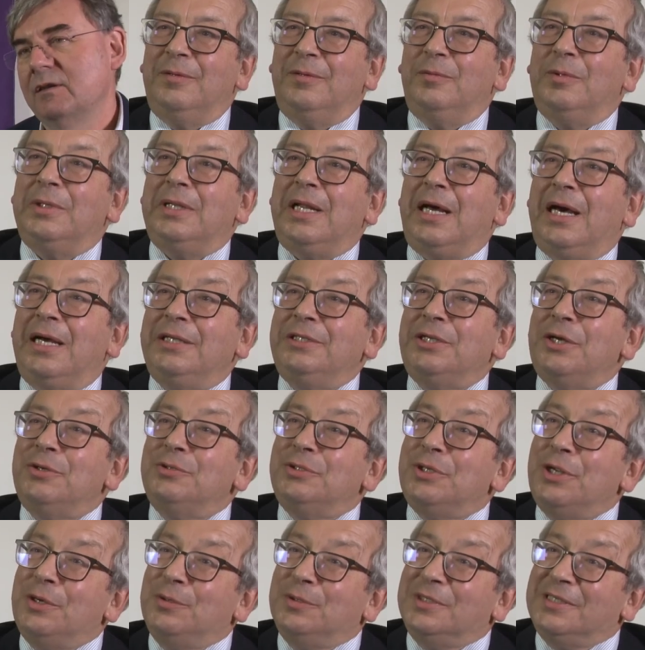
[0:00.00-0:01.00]
Well, I don't
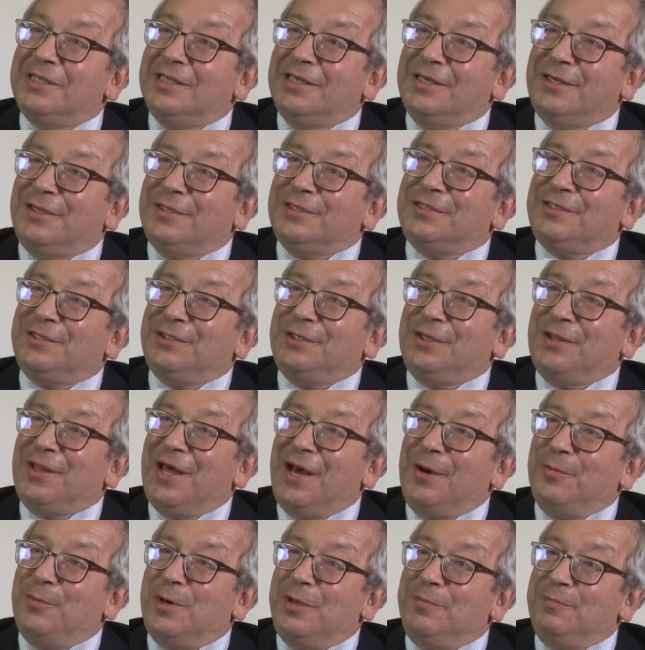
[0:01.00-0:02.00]
know is the answer to
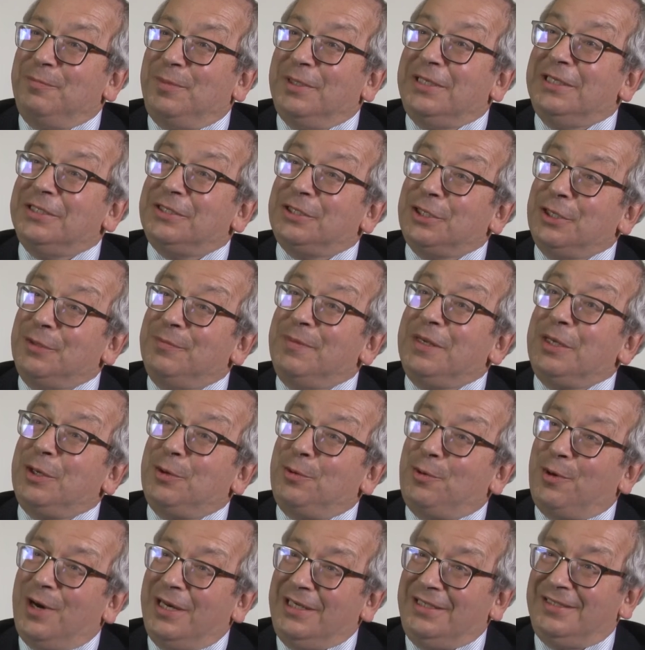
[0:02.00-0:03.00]
that one, but it's going to be
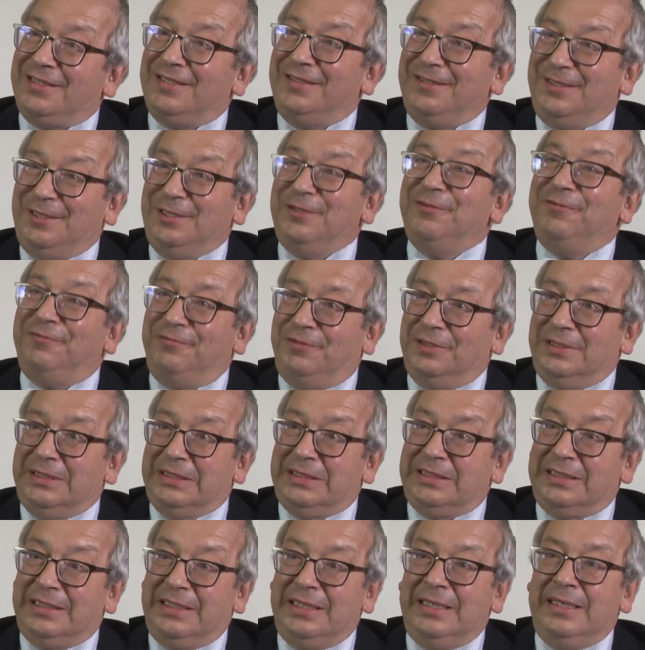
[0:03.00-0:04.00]
quite
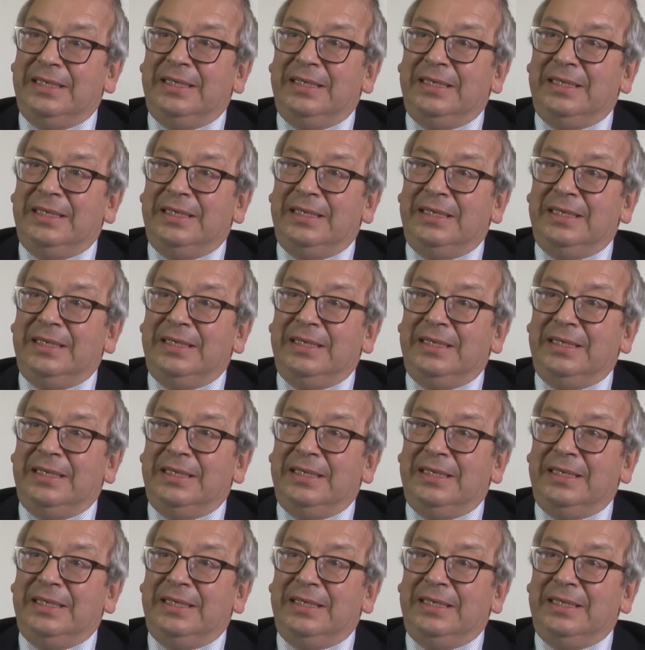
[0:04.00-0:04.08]
different.